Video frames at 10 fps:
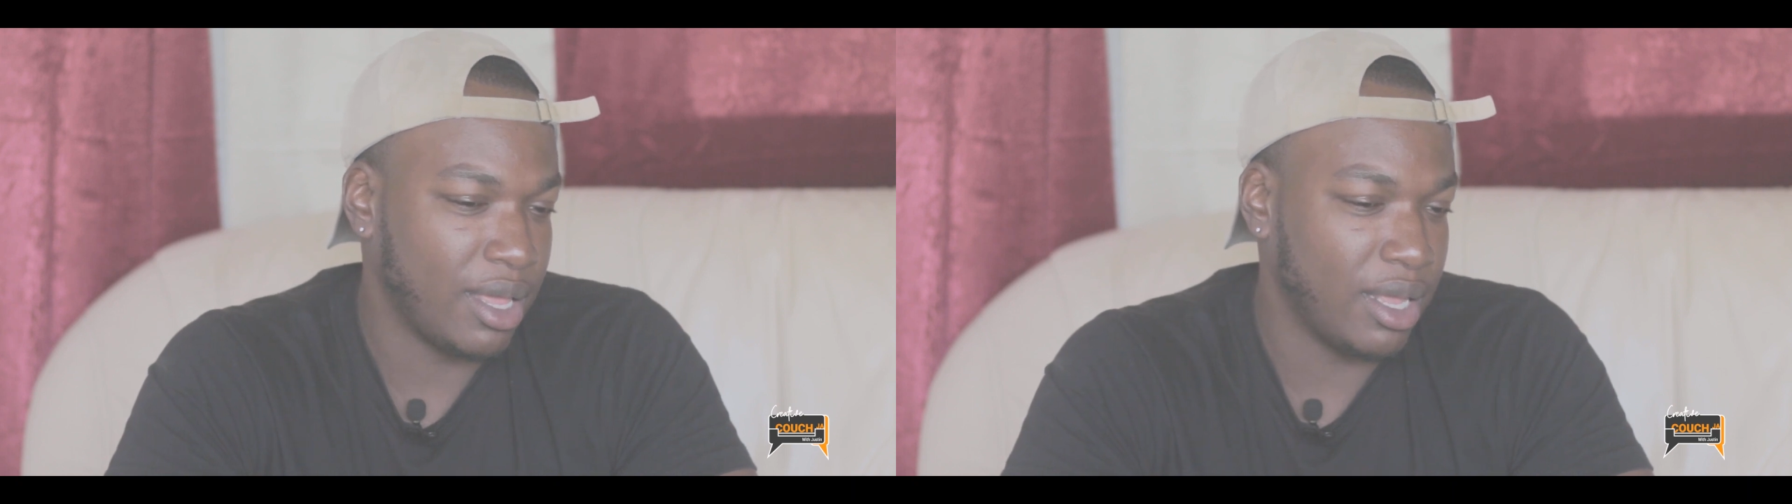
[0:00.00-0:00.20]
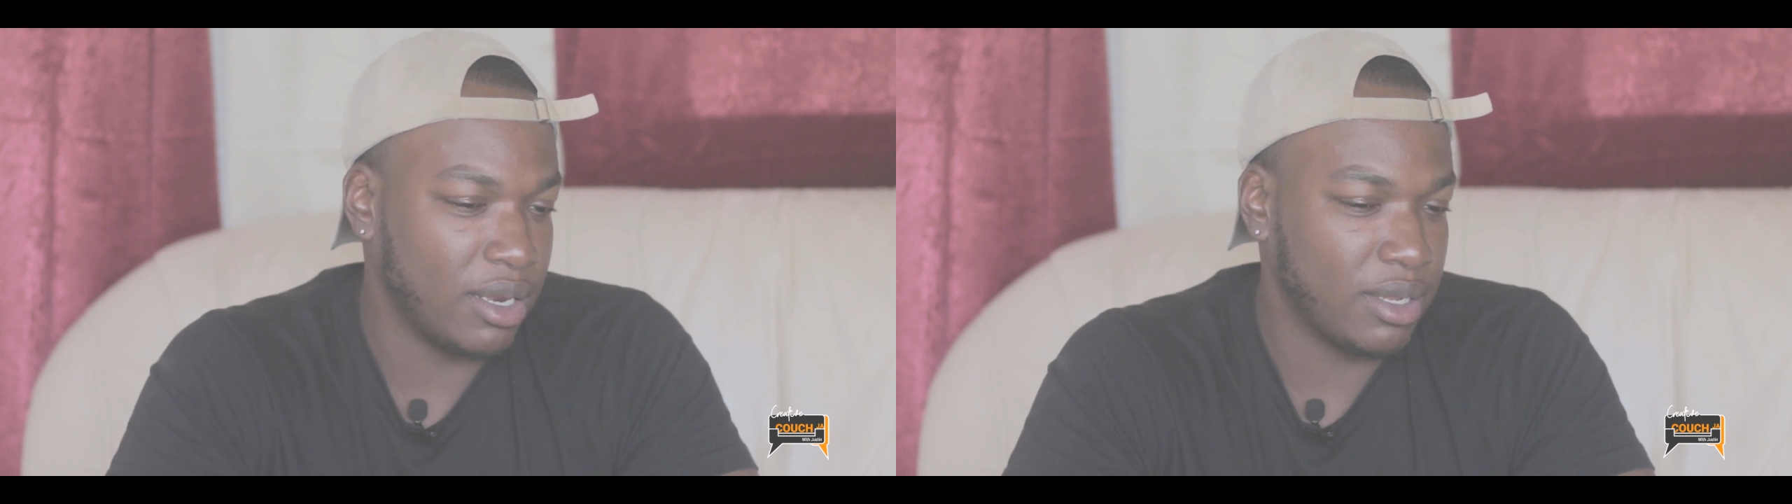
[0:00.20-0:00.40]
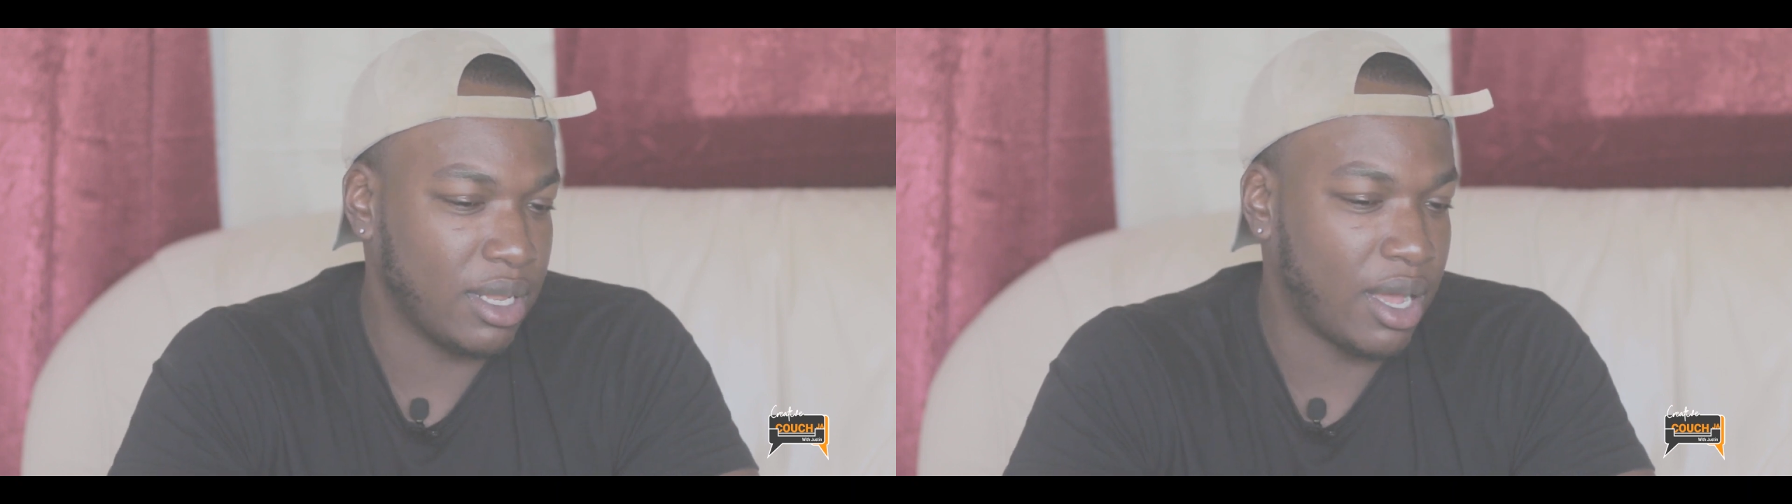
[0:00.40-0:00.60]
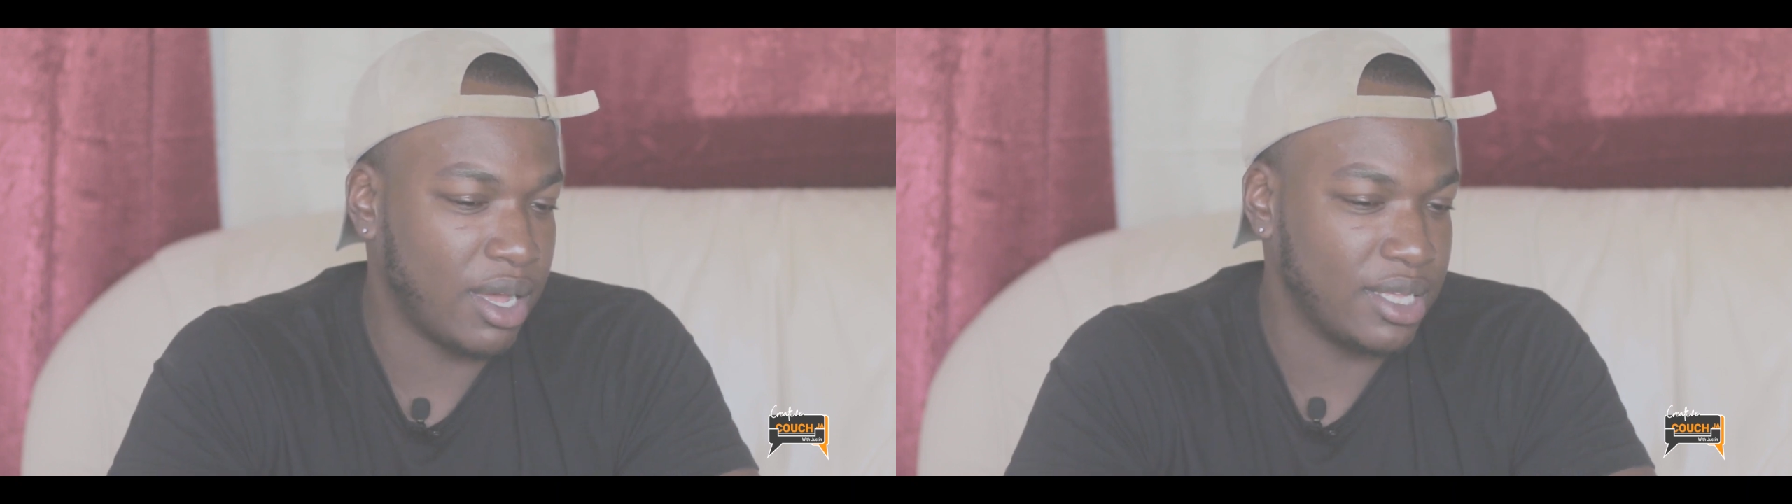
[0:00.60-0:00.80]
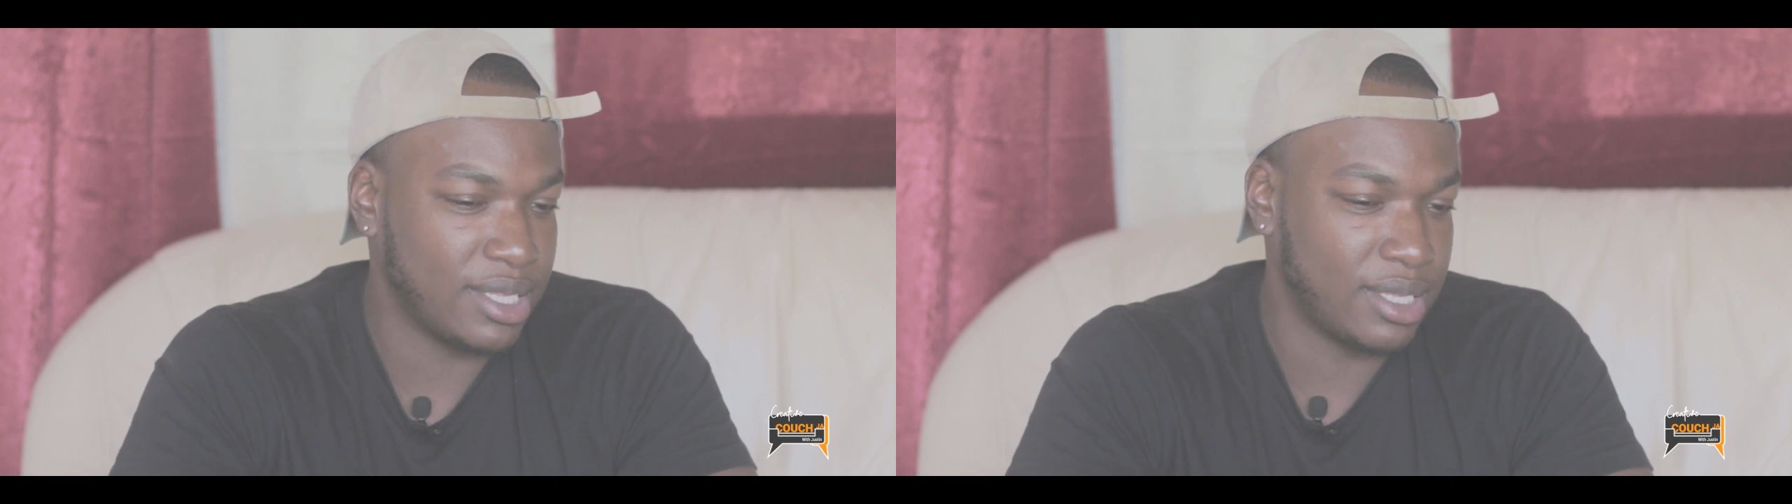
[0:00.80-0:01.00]

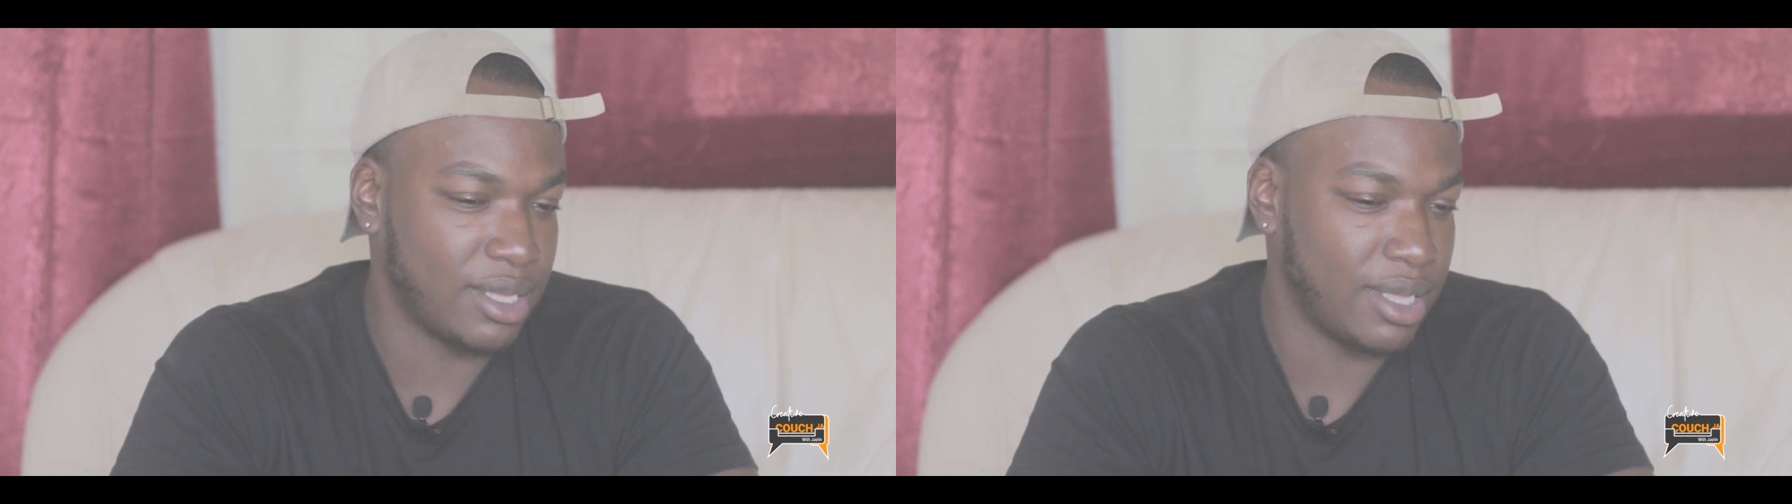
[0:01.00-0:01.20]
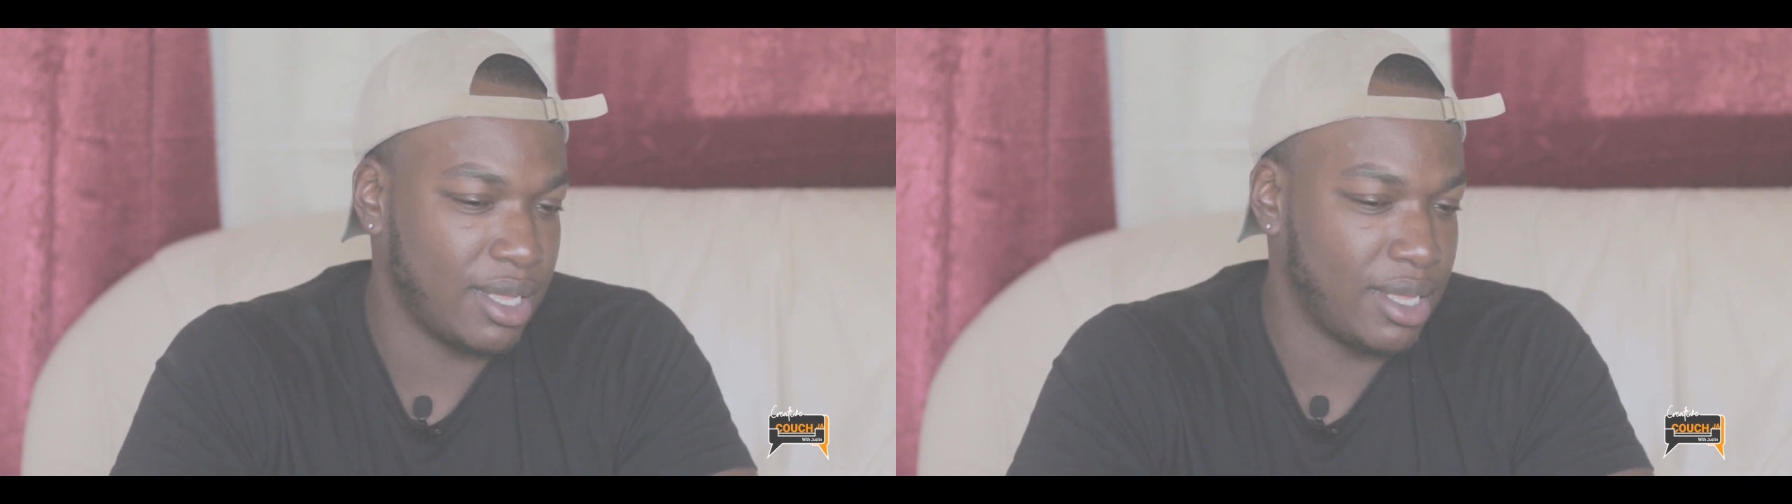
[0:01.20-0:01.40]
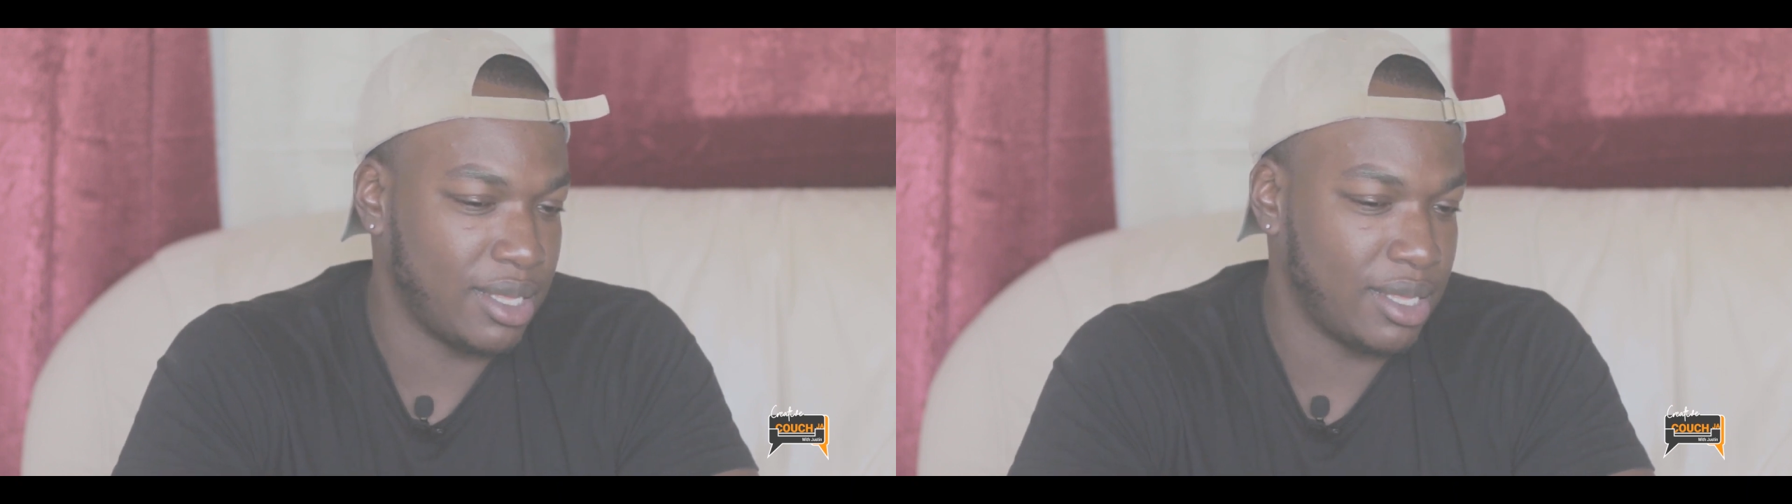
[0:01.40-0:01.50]
because